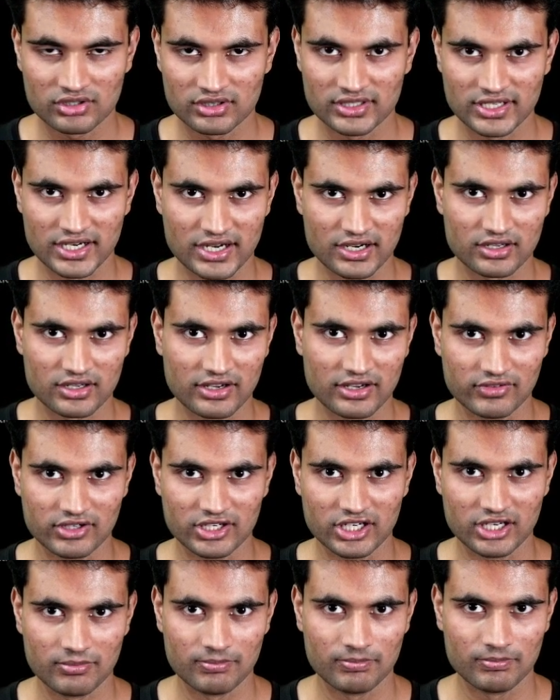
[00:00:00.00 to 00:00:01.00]
that
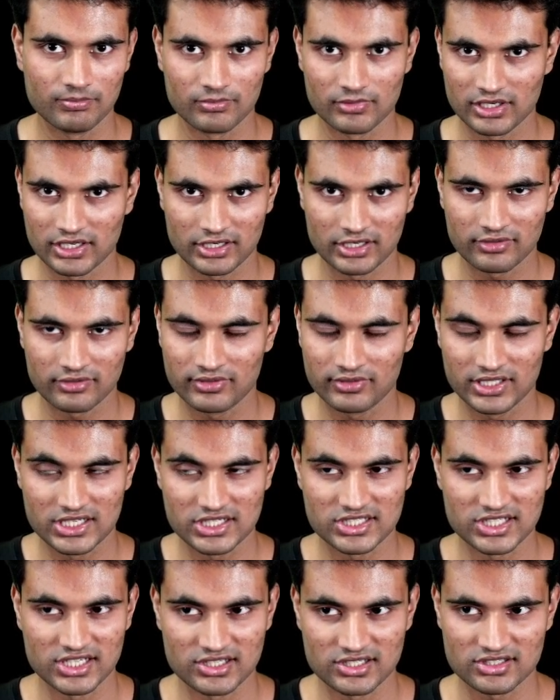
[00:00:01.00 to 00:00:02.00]
heavily
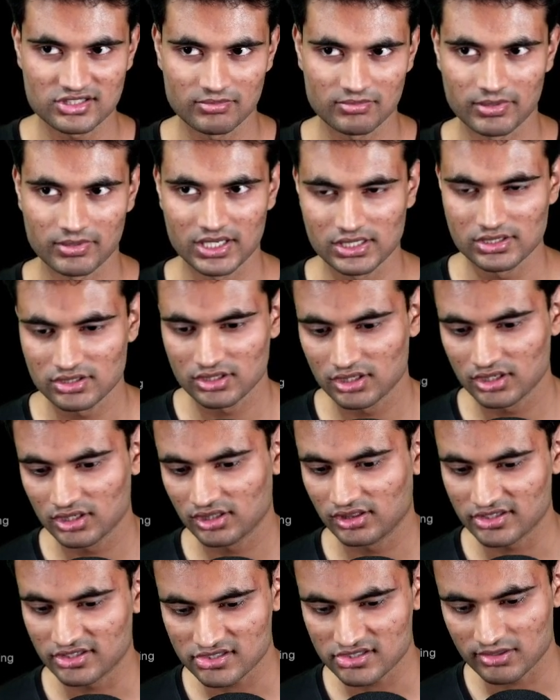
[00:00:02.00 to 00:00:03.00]
changes the page,
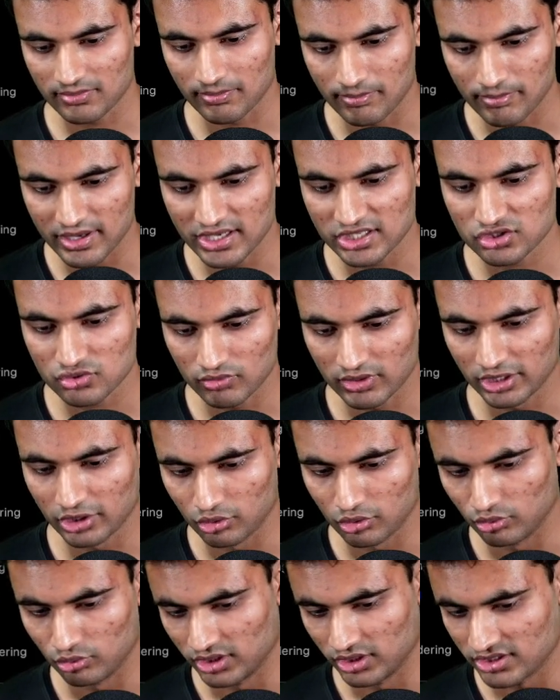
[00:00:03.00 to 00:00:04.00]
this is the best way to
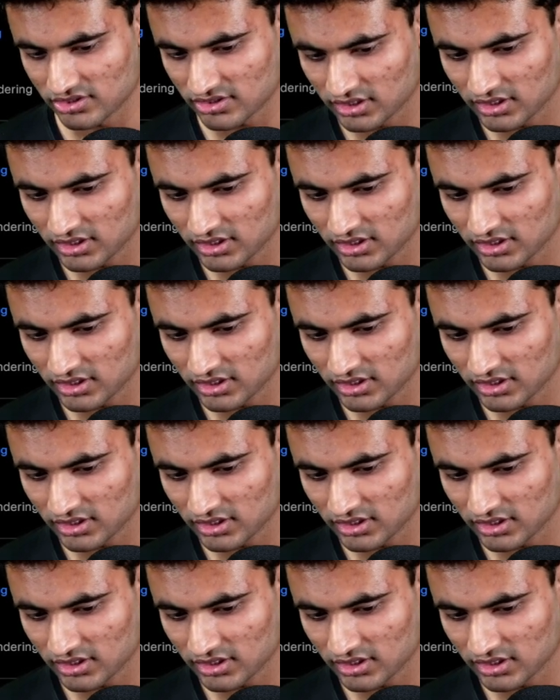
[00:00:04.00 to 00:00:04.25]
do this.